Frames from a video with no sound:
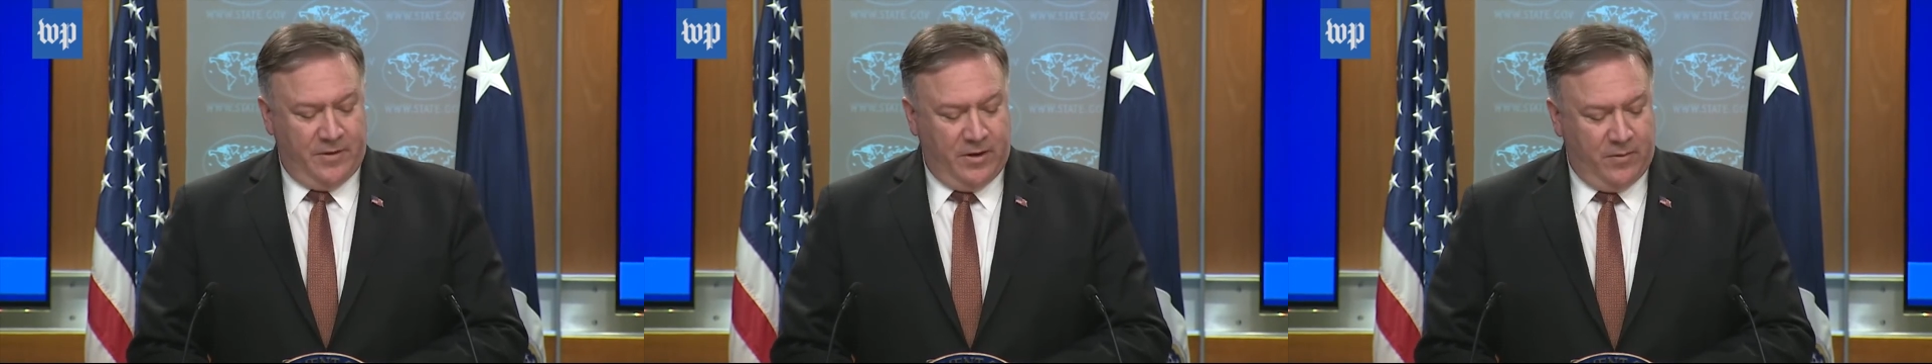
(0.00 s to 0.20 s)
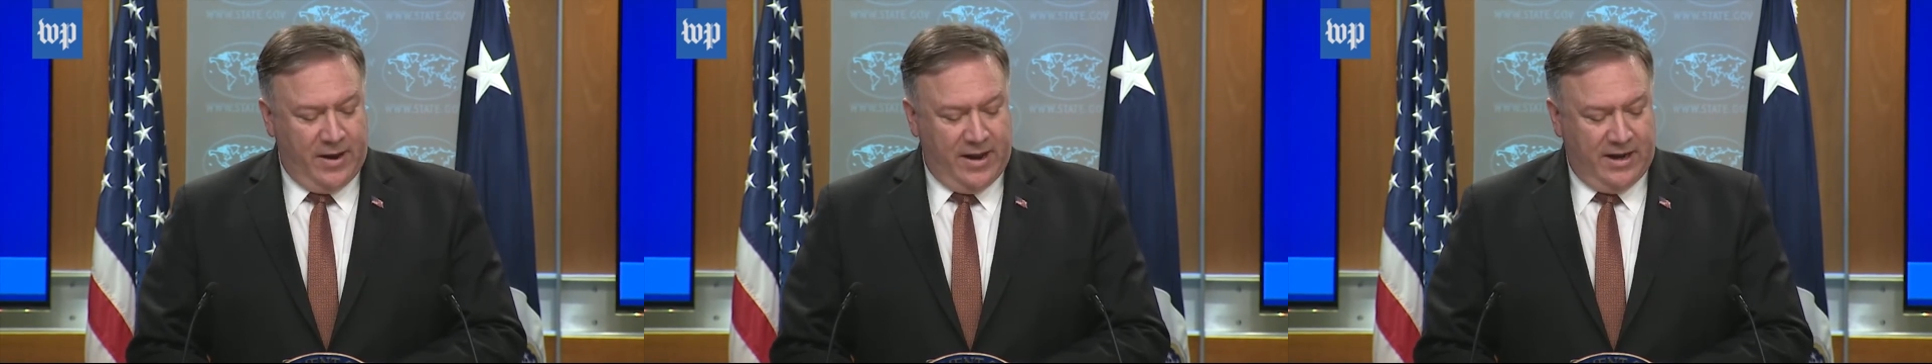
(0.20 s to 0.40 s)

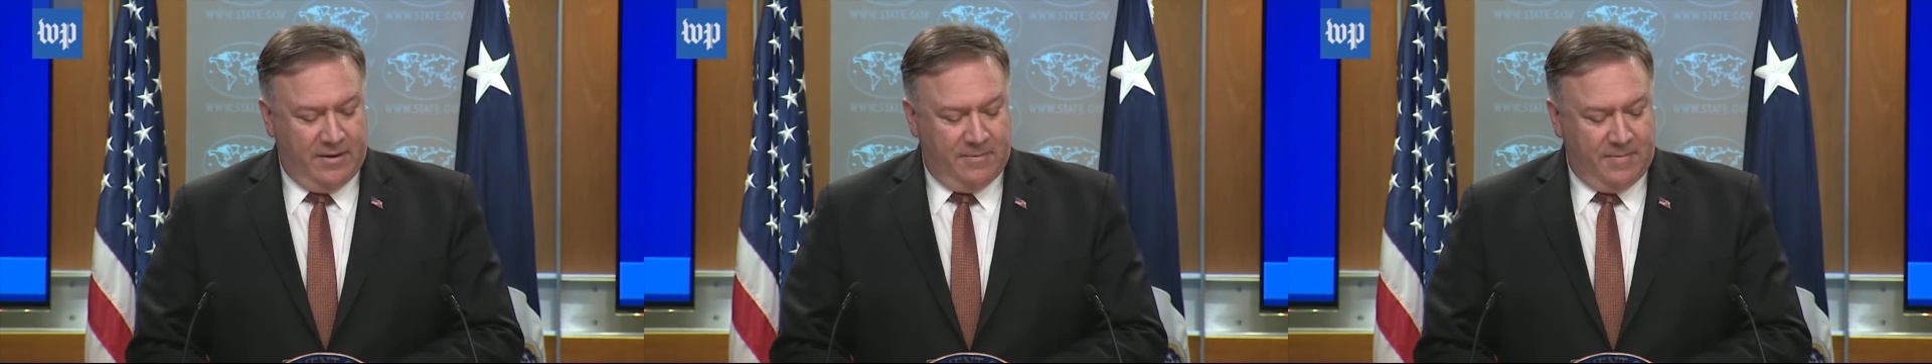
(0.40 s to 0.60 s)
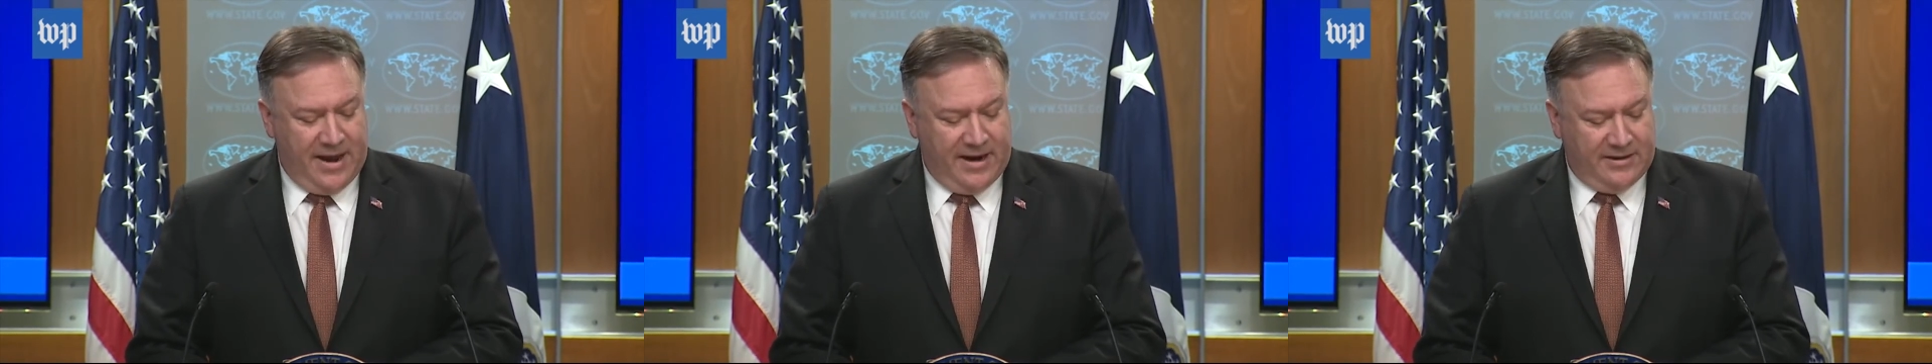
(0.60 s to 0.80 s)

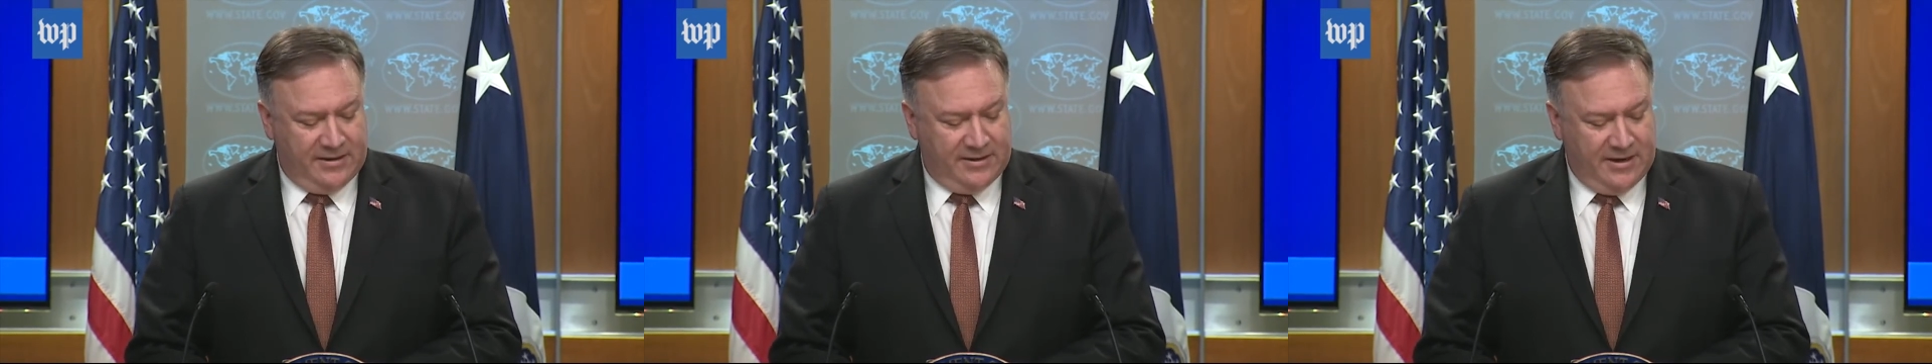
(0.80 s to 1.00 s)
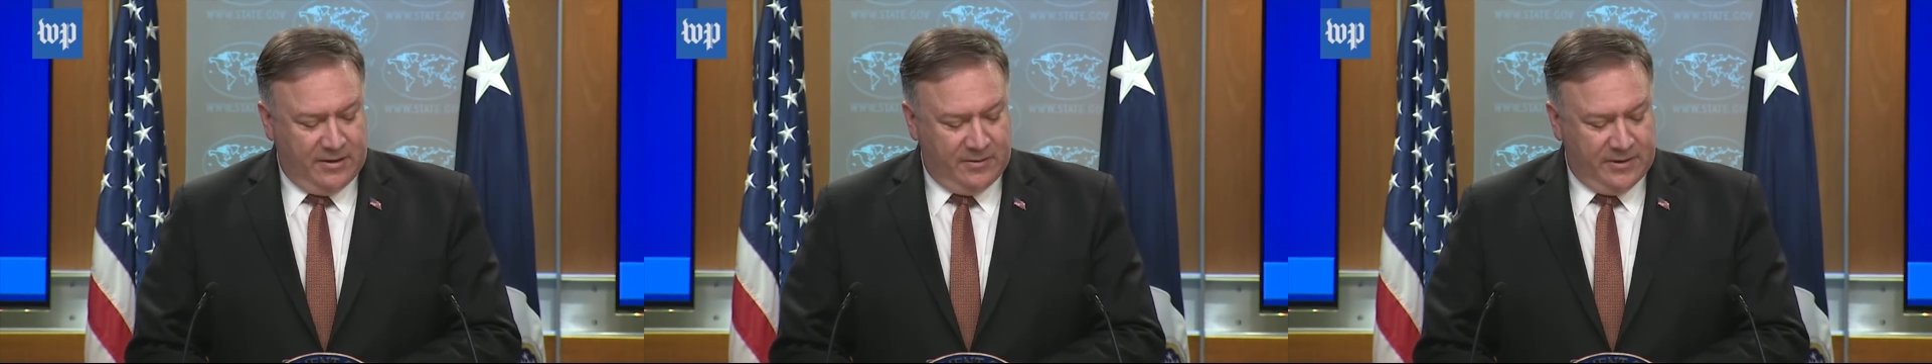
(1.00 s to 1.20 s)
Iranian-backed
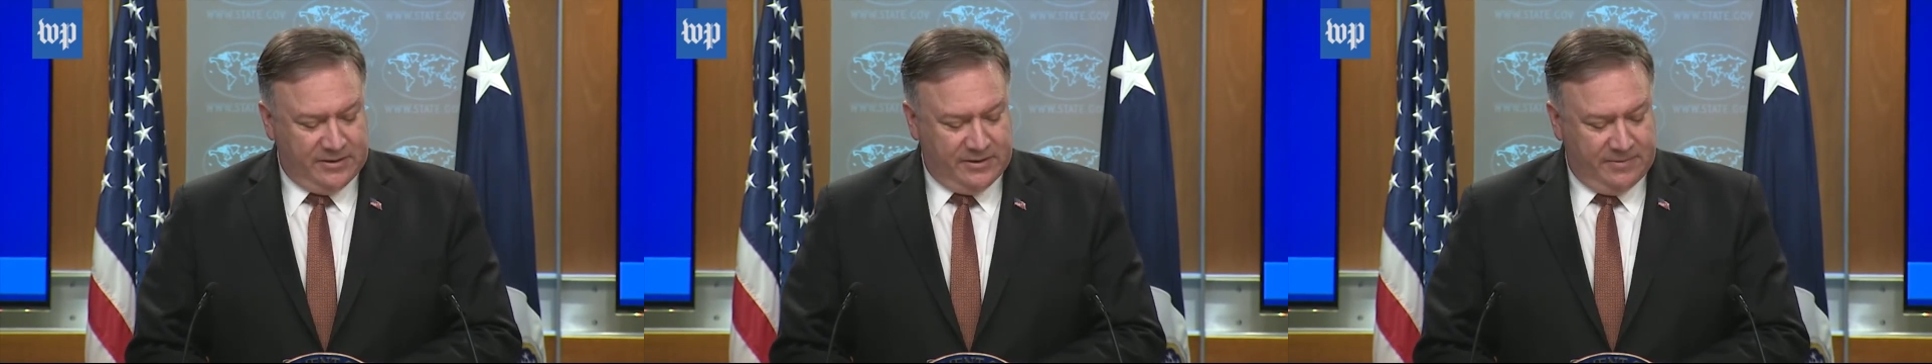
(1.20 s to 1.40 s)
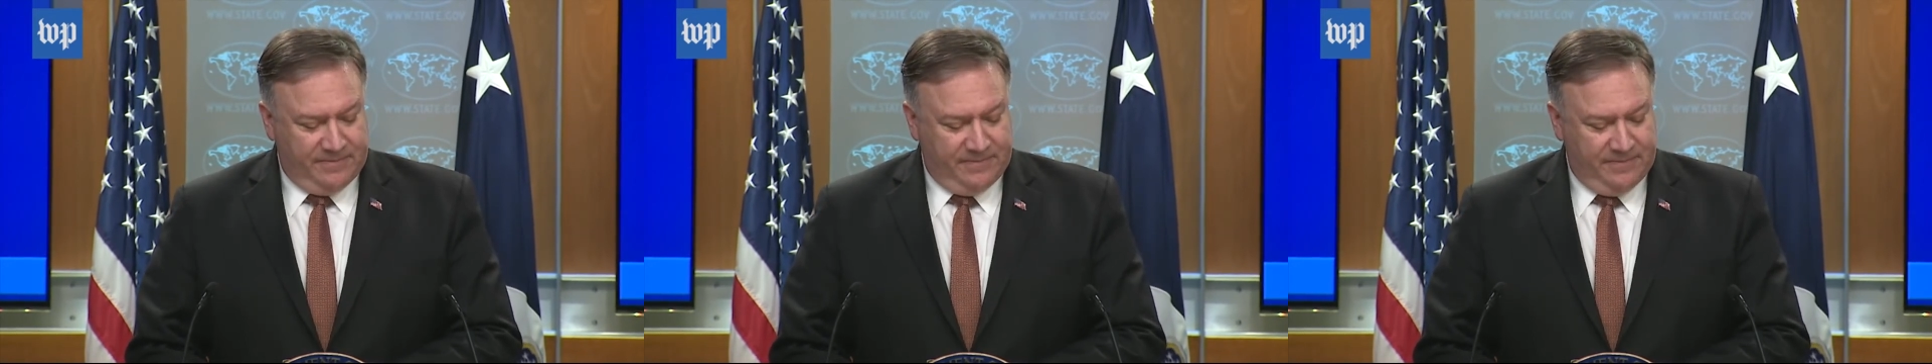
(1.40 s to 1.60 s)

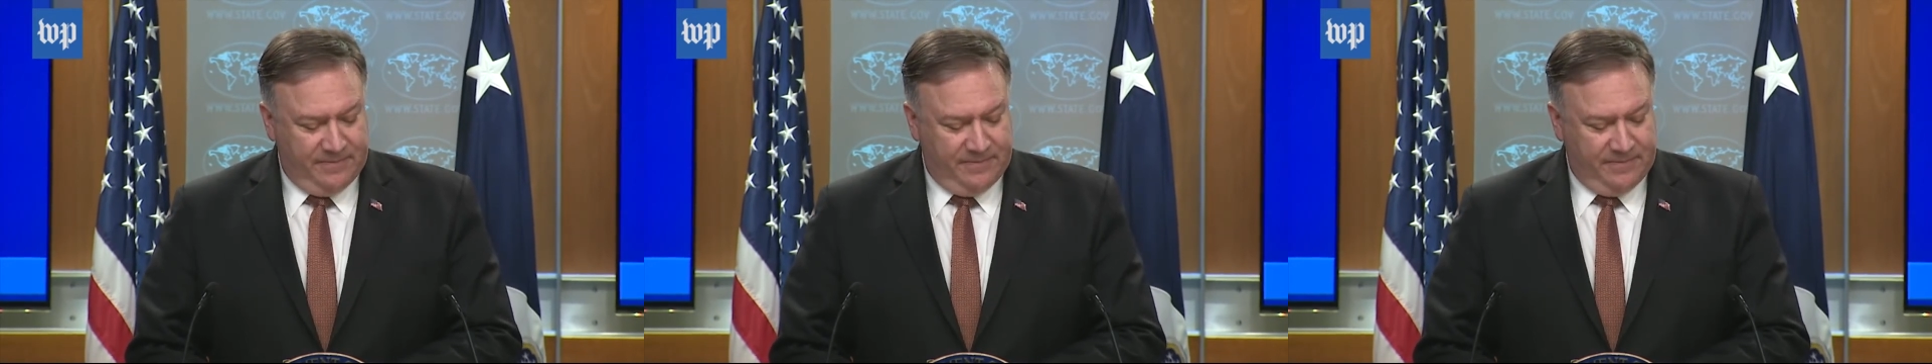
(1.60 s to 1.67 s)
terrorism.